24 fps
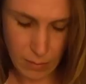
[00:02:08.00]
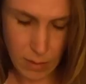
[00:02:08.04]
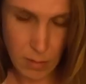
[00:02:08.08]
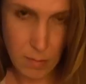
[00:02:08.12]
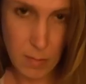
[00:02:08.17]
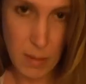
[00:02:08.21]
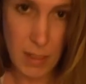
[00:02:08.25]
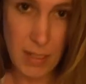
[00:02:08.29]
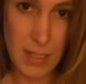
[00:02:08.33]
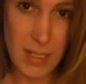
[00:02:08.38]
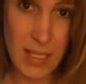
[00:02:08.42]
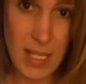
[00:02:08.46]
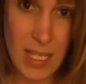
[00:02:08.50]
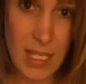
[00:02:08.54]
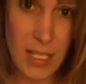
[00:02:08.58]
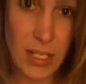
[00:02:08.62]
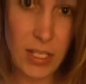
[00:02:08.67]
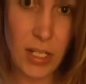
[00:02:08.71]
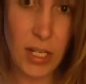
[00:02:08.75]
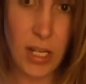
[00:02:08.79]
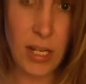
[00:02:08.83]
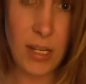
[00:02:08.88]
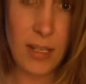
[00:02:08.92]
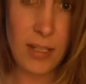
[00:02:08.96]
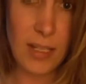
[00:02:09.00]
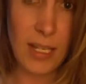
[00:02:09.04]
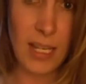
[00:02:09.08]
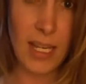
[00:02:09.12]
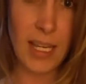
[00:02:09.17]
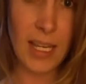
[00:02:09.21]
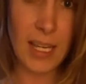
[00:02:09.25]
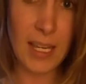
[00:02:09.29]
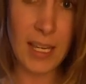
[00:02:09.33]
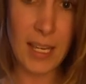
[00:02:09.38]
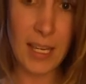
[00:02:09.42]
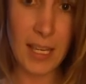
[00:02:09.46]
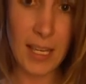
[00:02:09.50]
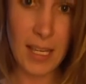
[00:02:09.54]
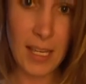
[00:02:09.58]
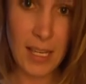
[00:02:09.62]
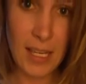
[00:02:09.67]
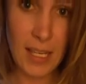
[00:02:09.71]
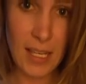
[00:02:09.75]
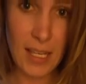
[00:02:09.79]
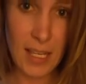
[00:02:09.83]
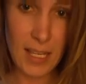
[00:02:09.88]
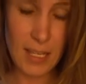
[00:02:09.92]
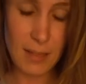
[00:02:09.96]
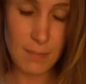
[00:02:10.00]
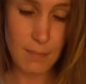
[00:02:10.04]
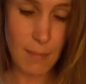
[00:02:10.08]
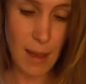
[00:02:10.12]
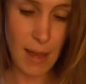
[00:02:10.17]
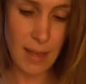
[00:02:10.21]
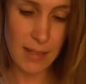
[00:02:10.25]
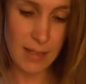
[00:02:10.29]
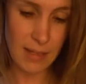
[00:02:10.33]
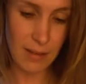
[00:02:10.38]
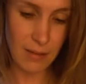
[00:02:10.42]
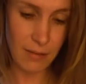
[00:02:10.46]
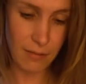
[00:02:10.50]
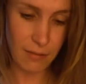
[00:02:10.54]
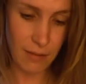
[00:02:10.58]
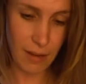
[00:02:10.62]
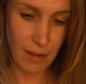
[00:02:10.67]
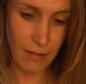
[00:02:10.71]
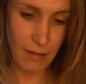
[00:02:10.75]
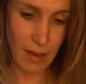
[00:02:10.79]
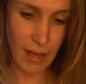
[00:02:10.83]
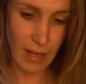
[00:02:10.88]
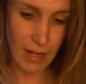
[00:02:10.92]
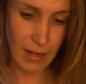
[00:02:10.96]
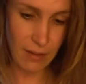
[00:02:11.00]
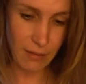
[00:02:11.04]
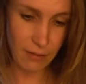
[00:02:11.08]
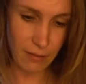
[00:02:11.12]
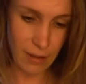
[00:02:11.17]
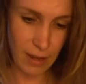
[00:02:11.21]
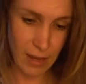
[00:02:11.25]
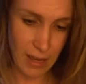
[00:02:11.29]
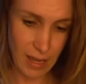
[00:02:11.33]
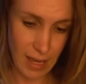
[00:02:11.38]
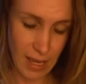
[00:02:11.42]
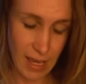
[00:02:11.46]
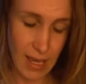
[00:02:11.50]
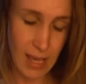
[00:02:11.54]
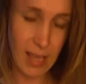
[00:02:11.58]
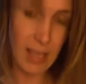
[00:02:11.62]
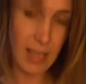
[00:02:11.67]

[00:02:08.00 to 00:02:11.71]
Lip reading: I'm doing, because this jersey is massive. I've had it for